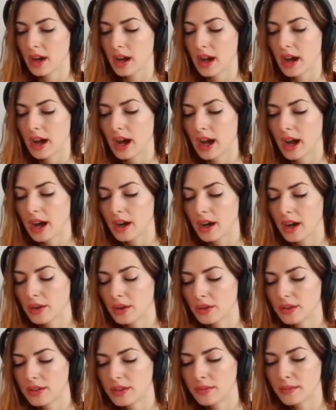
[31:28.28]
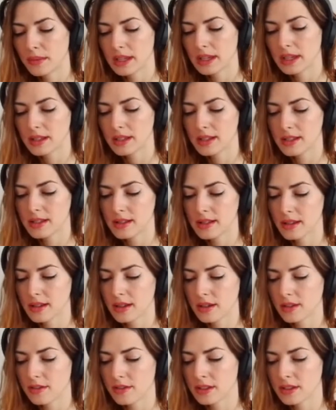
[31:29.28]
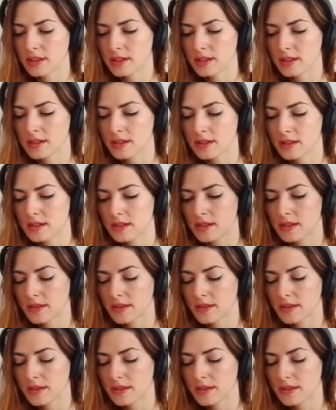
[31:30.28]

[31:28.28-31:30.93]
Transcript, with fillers: how the maid servants